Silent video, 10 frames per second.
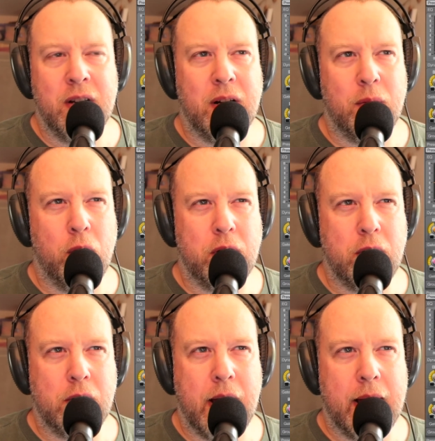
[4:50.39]
And what
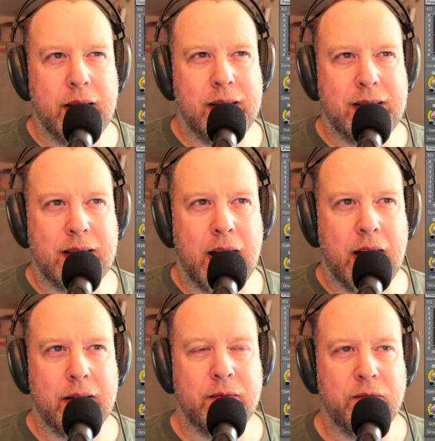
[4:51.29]
you get is
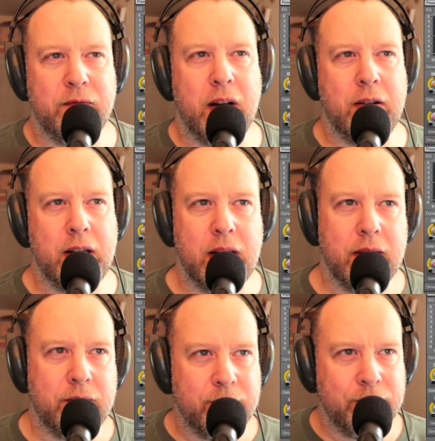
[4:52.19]
that very
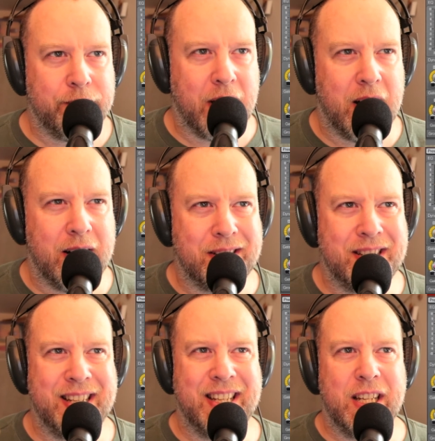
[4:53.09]

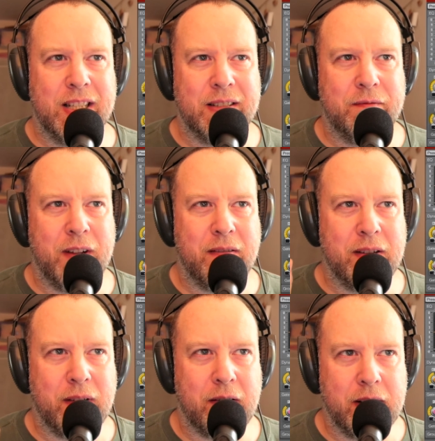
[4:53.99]
articulate, very,
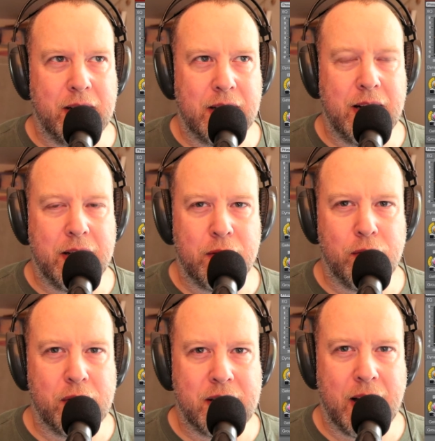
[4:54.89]
very
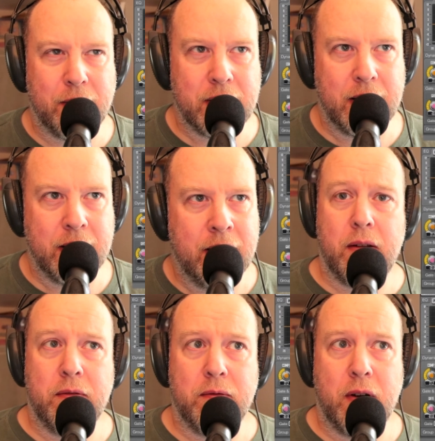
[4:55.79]
clinical sounding
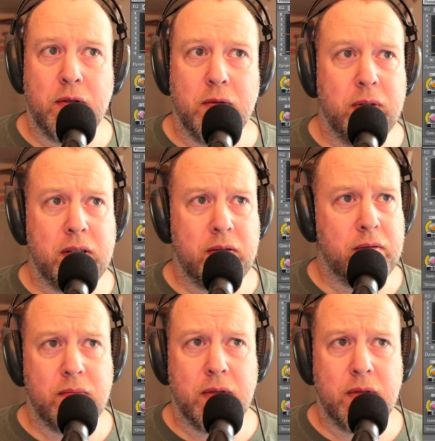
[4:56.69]
vocal, which